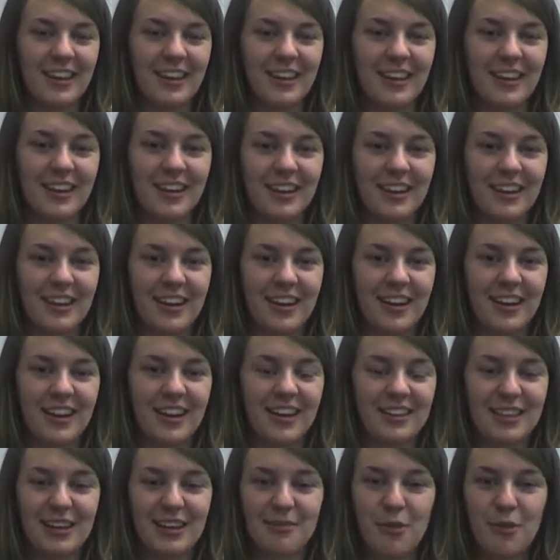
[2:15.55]
And
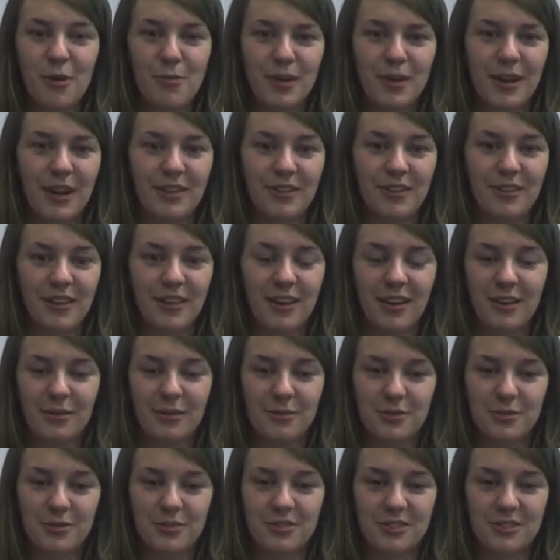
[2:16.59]
at that moment, I
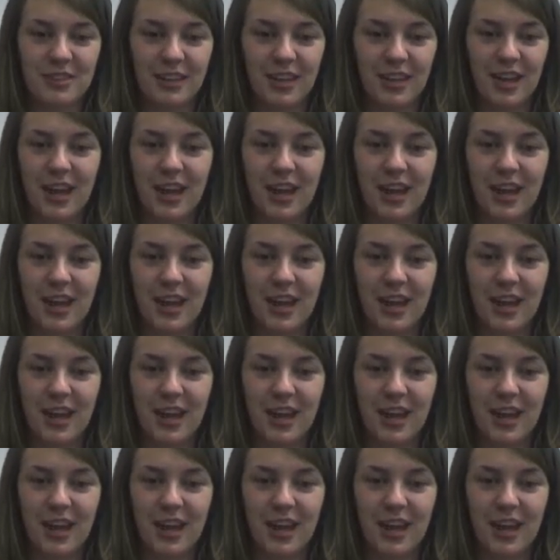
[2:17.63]
was just like,